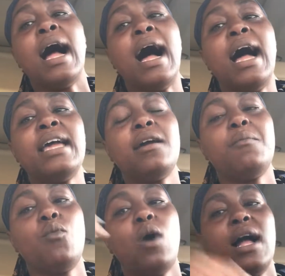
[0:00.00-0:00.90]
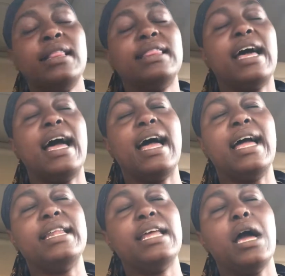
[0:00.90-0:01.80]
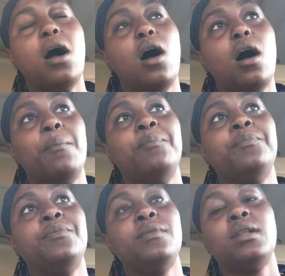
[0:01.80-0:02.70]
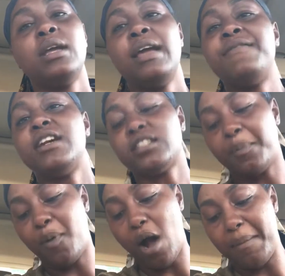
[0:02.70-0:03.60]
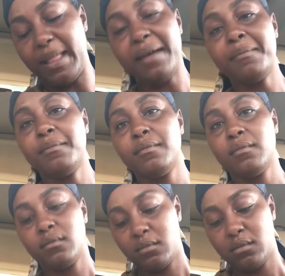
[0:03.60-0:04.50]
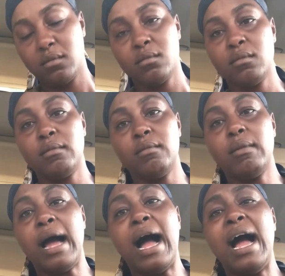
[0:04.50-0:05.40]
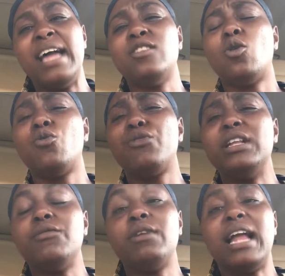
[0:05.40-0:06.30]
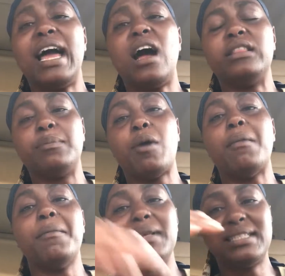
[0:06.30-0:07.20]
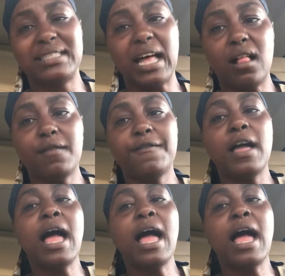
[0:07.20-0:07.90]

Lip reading: I am one that if there's a problem, I don't really rely on the problem itself.